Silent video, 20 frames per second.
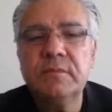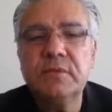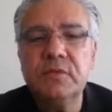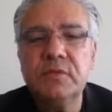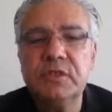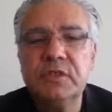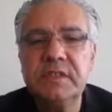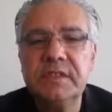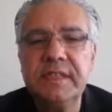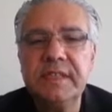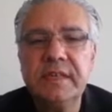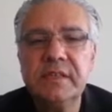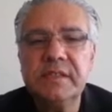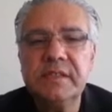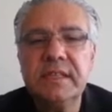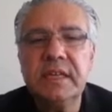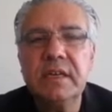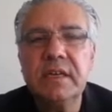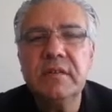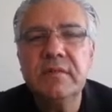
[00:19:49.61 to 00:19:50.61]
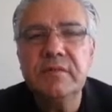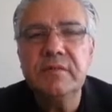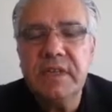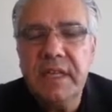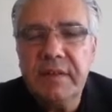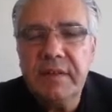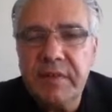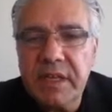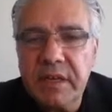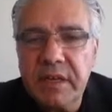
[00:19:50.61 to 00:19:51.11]
to sustain a standard of
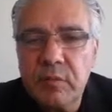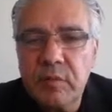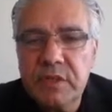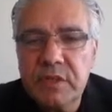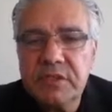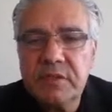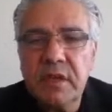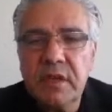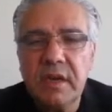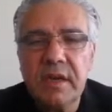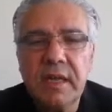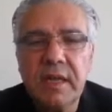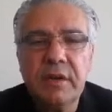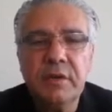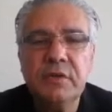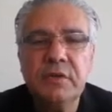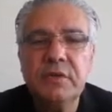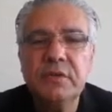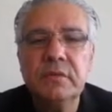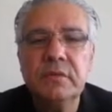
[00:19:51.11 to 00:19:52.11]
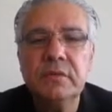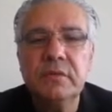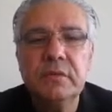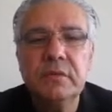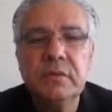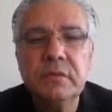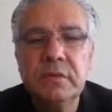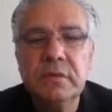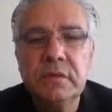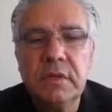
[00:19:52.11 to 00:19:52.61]
living which allow you to
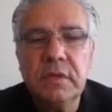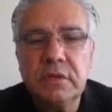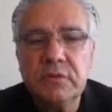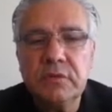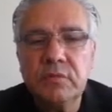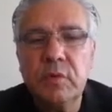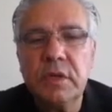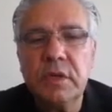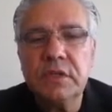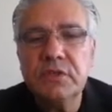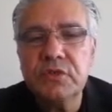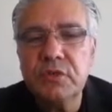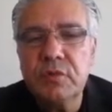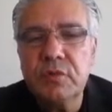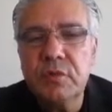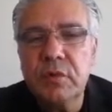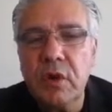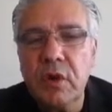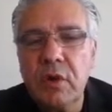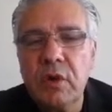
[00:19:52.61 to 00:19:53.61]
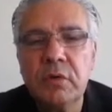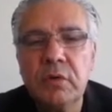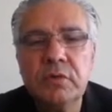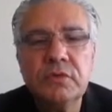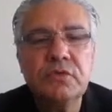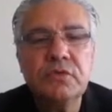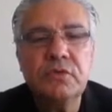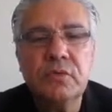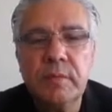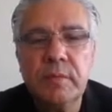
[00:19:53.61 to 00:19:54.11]
not work too
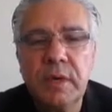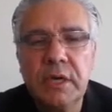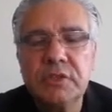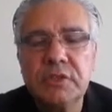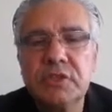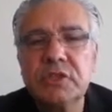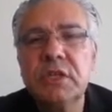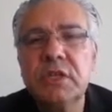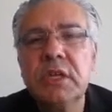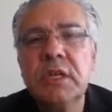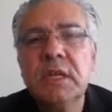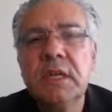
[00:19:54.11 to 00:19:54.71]
long, too much,